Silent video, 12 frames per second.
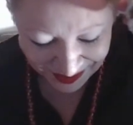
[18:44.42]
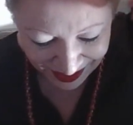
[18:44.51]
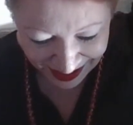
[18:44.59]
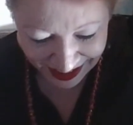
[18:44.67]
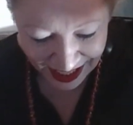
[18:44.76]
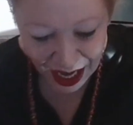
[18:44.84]

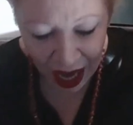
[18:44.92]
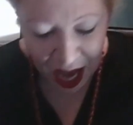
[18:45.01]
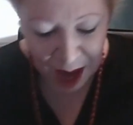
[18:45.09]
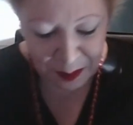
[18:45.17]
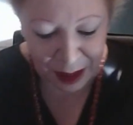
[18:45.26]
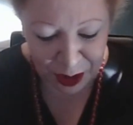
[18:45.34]
Buddy.
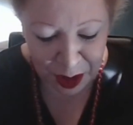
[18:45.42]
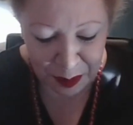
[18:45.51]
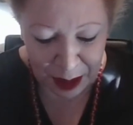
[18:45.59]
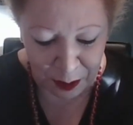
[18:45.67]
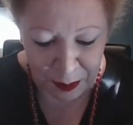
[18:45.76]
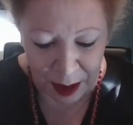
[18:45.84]
Make sure your
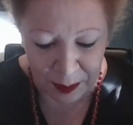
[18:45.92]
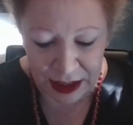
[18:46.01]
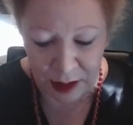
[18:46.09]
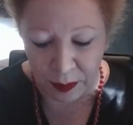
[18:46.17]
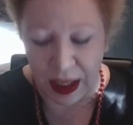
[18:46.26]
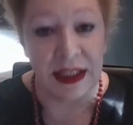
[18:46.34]
backward mapping
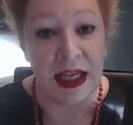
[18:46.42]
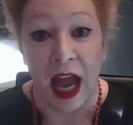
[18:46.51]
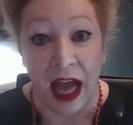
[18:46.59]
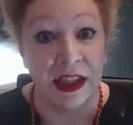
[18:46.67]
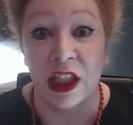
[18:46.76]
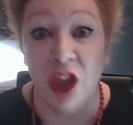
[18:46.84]
is in place
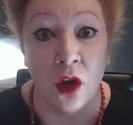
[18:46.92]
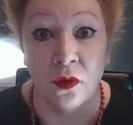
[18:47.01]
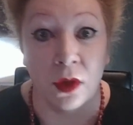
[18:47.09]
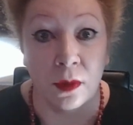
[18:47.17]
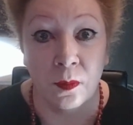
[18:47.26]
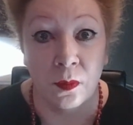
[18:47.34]
and then go
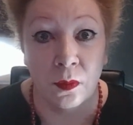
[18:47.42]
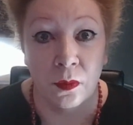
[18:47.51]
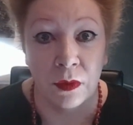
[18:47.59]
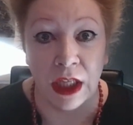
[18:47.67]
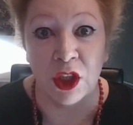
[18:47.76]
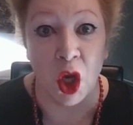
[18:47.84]
for it.
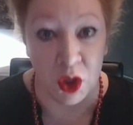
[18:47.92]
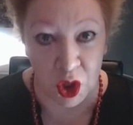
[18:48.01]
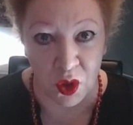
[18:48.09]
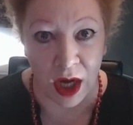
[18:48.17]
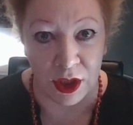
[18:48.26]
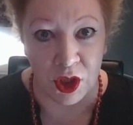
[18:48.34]
Then go
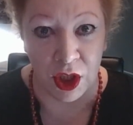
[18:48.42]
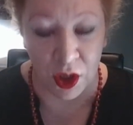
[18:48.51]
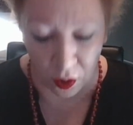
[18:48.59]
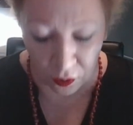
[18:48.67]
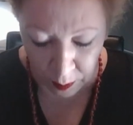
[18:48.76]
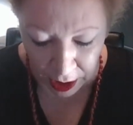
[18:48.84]
straight to your
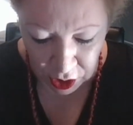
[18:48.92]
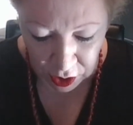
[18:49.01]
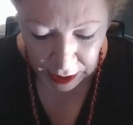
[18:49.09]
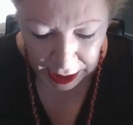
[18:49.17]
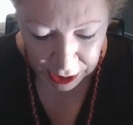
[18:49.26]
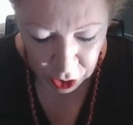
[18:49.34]
confirmation
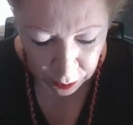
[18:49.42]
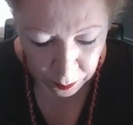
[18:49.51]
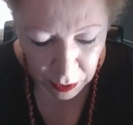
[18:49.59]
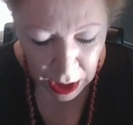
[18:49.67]
of candidature.